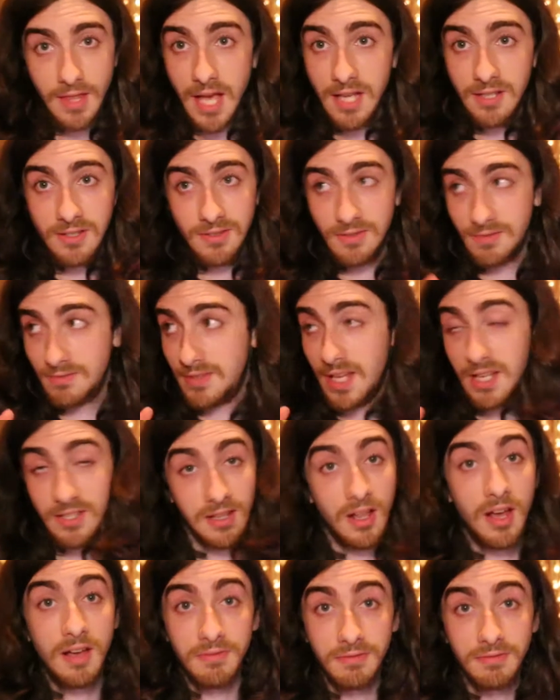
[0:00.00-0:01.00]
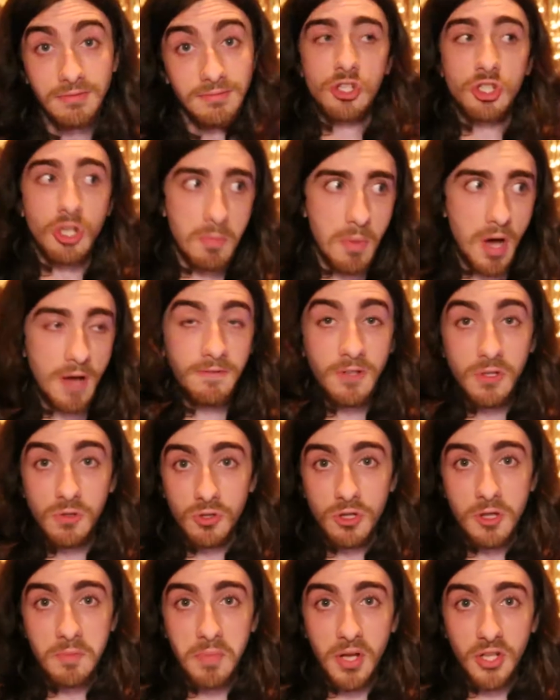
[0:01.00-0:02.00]
That's life. So my views
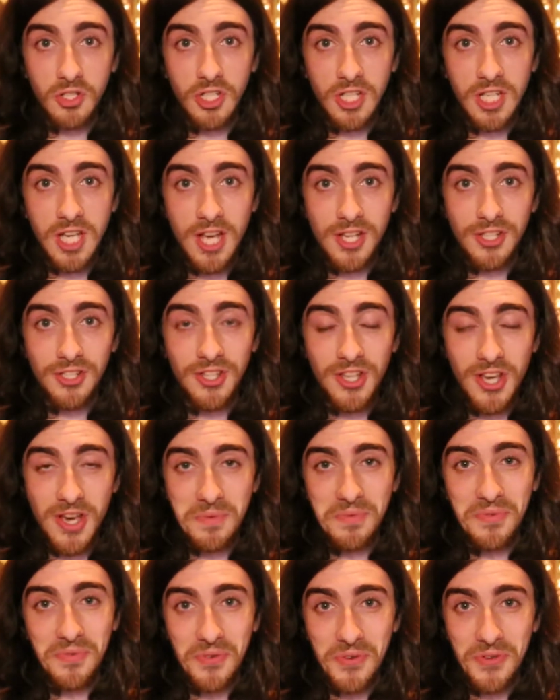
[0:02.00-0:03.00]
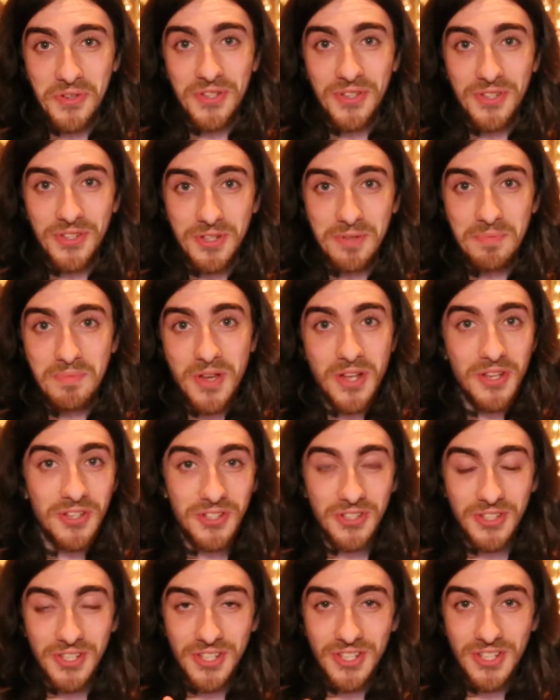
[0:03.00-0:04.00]
on the budget cuts to the armed forces and
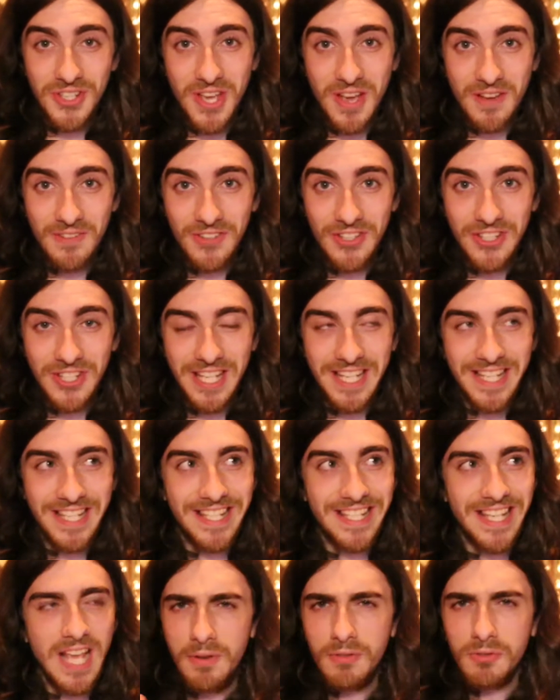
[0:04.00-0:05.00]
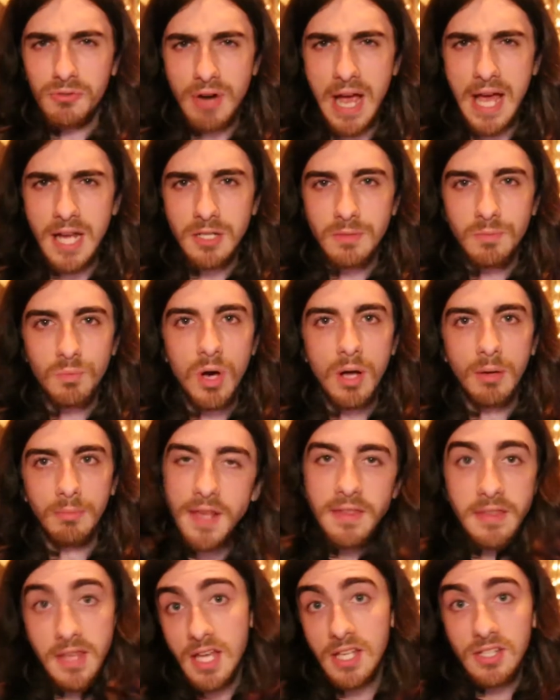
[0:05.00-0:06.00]
emergency services, bit of a random one.
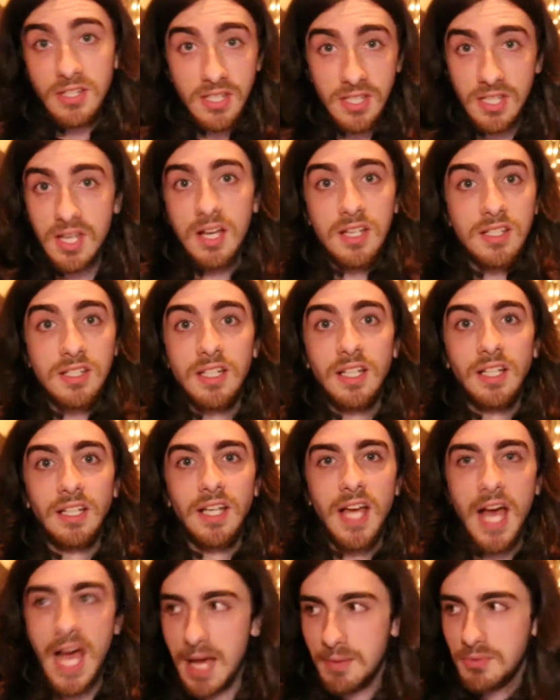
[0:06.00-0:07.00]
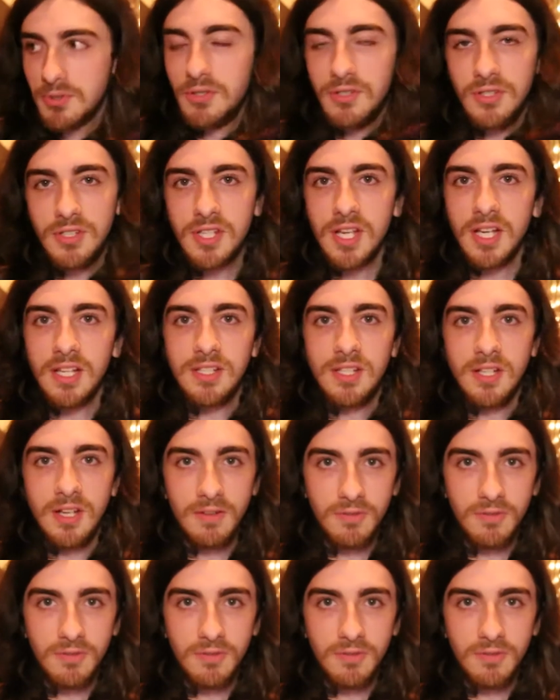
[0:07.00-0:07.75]
I think it's disgusting, absolutely disgusting.